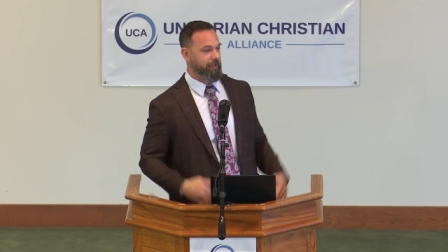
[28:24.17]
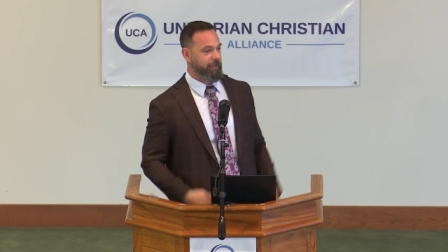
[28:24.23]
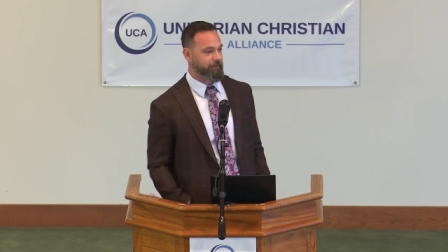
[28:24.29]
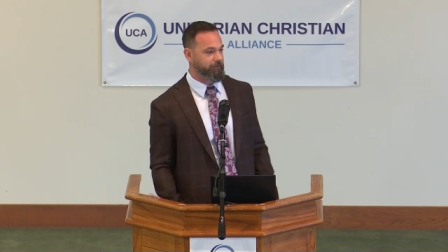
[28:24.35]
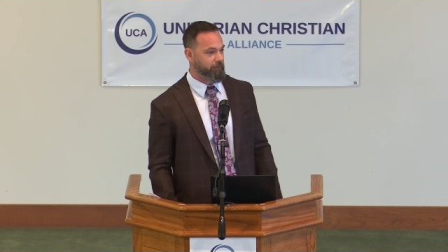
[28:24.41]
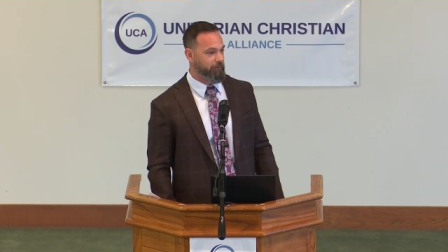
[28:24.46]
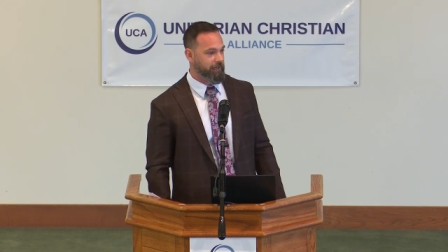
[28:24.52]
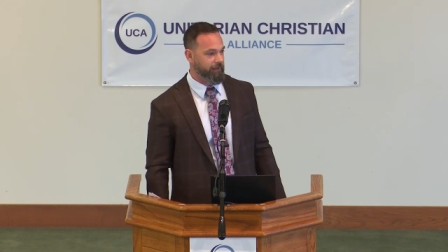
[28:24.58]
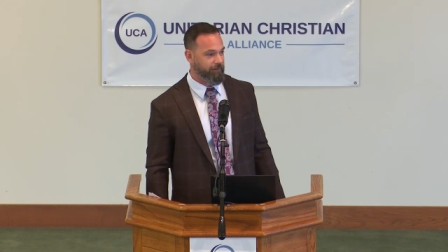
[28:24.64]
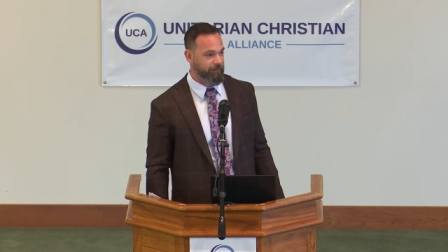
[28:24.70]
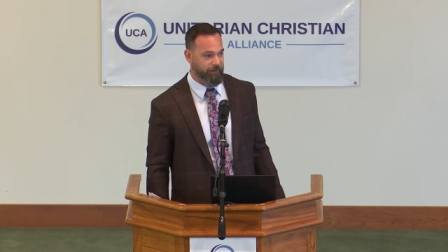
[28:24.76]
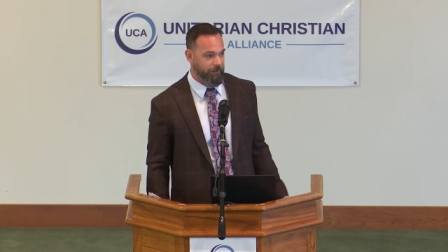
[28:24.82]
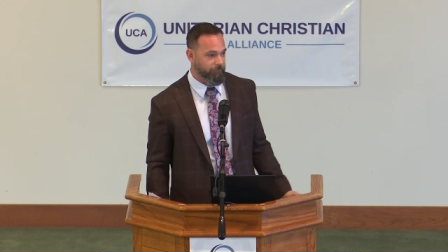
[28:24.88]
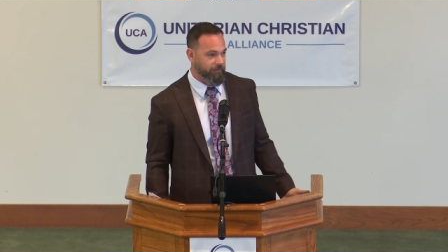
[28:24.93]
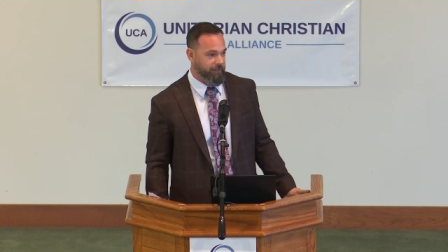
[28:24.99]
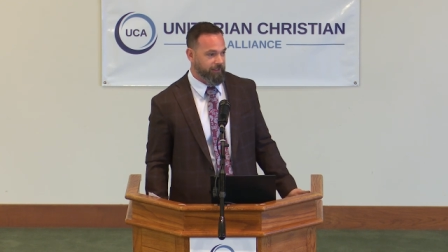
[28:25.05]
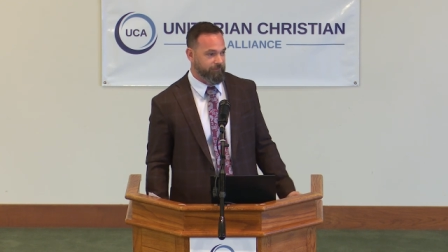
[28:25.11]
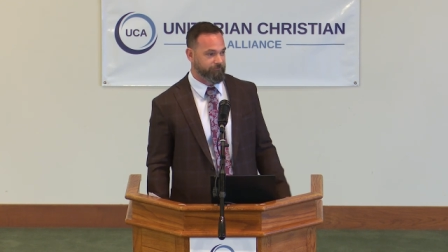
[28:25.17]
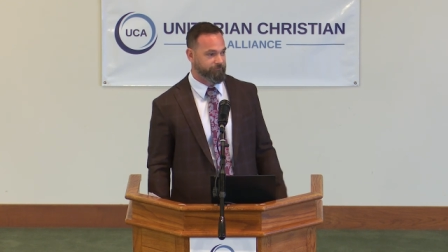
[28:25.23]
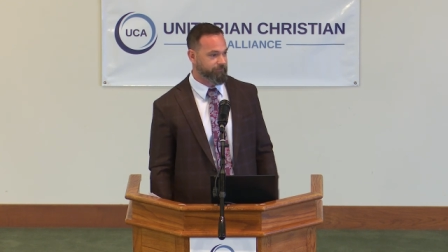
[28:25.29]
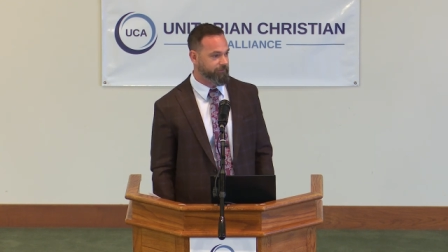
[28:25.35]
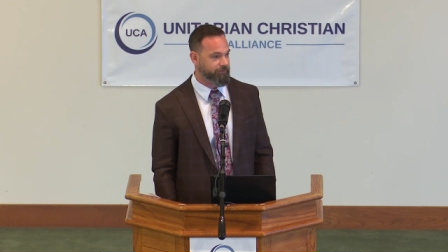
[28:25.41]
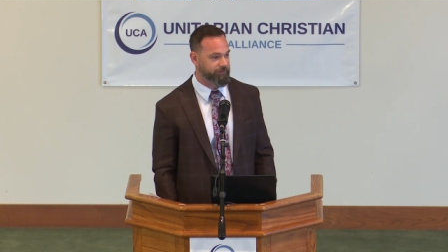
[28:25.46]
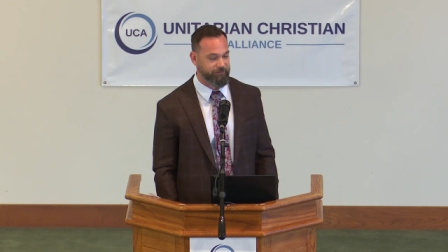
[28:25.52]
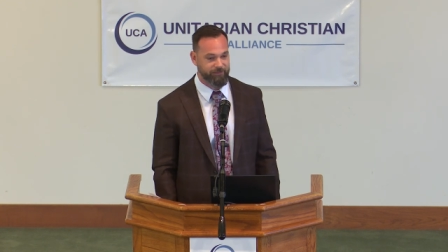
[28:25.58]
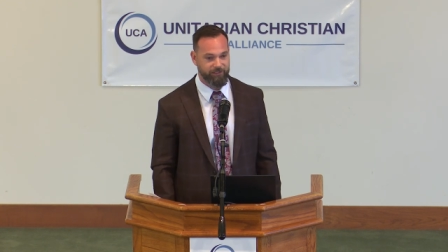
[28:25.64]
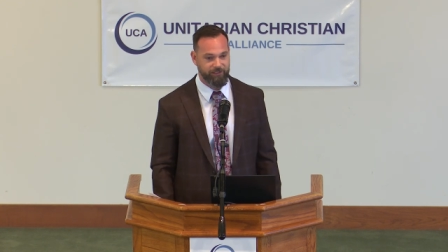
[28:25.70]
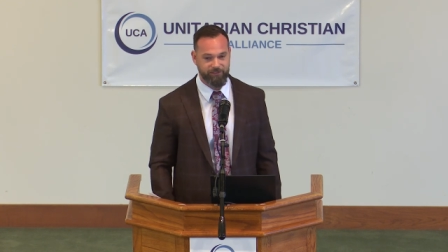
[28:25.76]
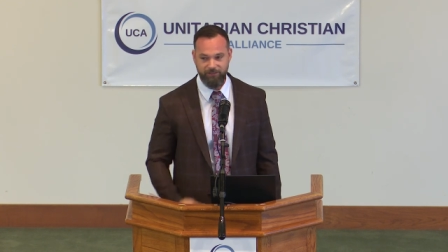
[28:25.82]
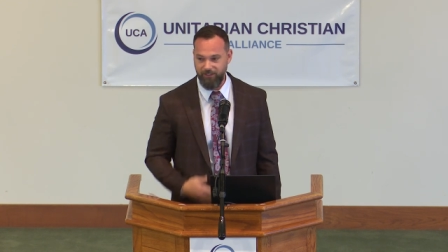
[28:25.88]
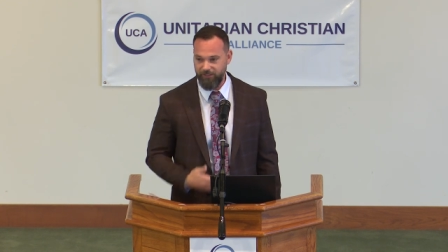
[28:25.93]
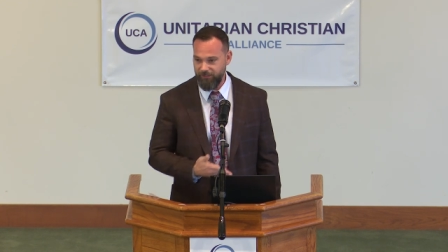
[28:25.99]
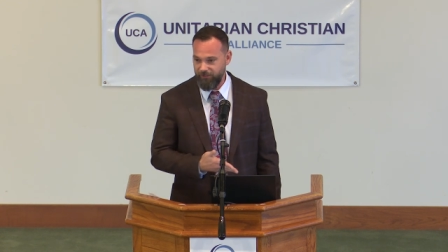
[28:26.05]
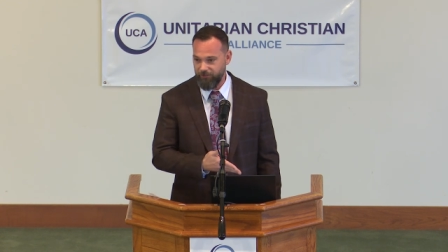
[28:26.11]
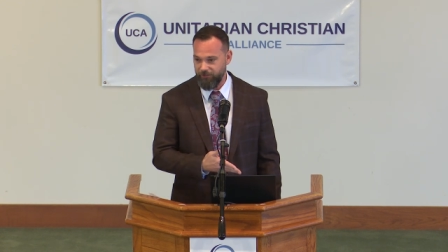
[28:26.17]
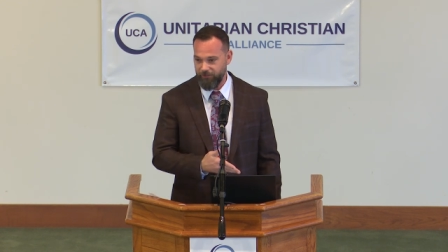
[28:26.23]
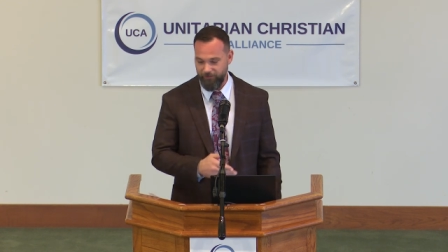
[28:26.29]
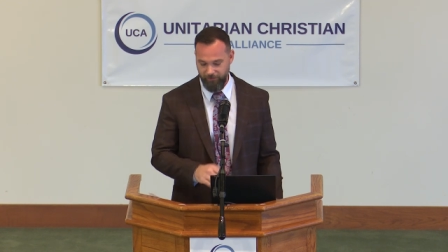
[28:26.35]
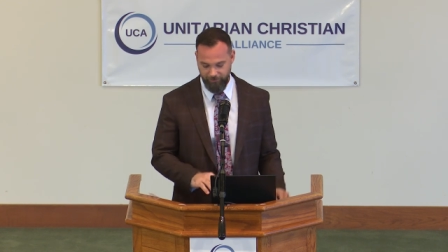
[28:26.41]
you can't, I'm not, it's not here.